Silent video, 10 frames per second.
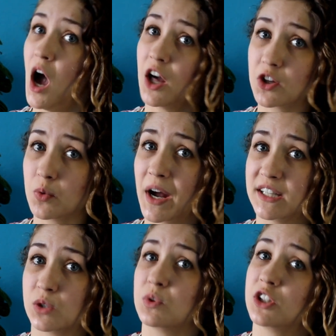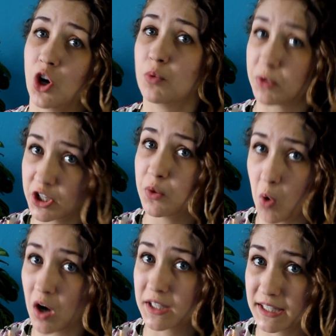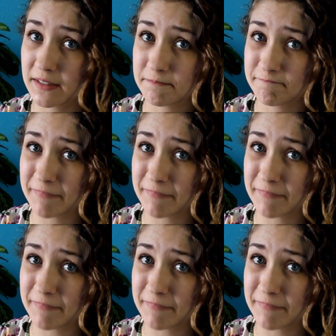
otherwise would go pretty wonky.